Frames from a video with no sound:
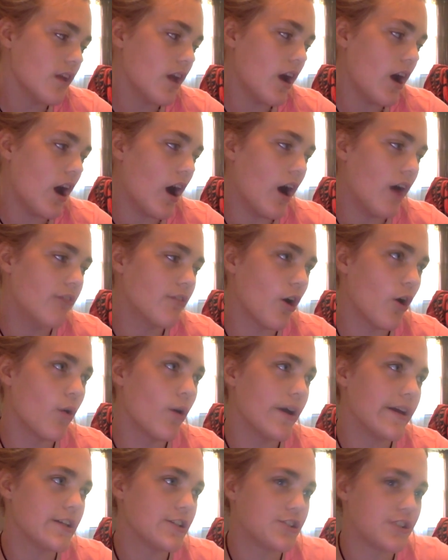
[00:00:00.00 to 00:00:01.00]
I've
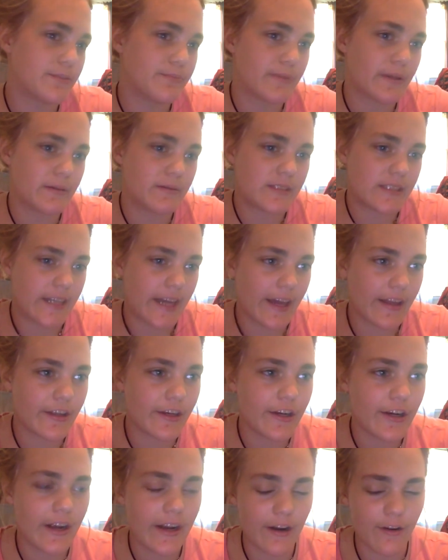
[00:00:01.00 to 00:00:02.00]
always shipped them together,
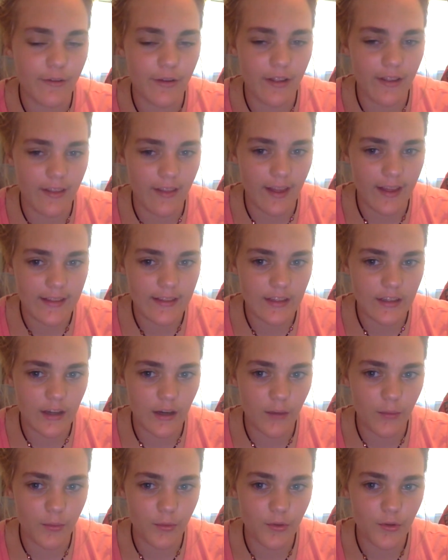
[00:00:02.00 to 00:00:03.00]
and I really like the
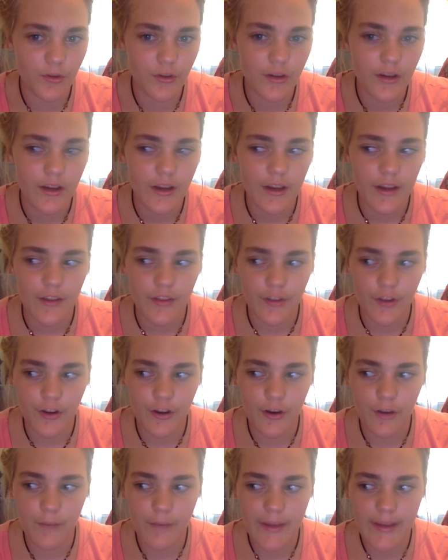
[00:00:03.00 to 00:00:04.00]
couple.
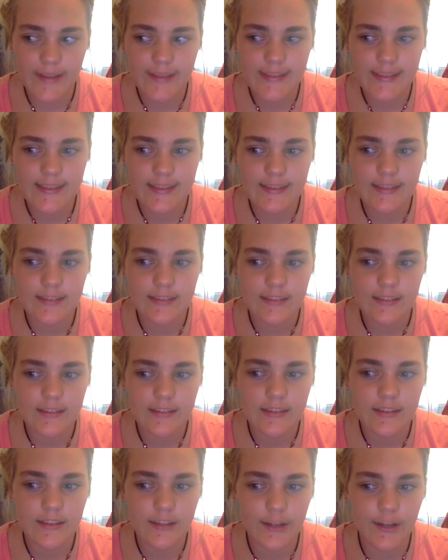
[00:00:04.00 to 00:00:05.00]
They're amazing.
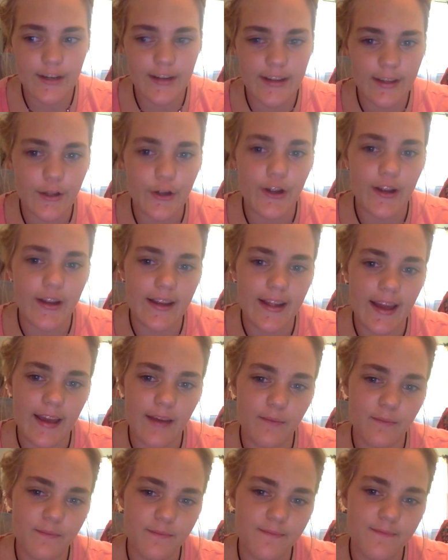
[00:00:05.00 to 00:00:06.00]
They're in
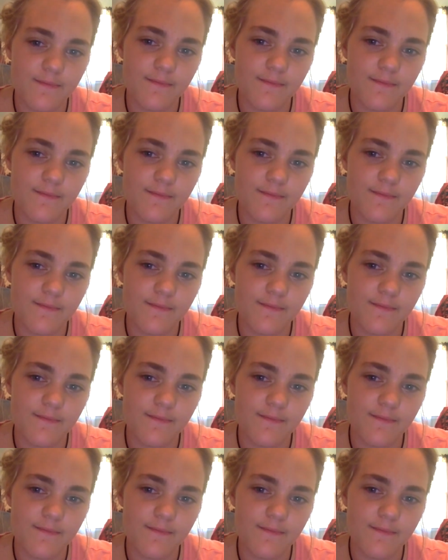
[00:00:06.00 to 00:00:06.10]
game.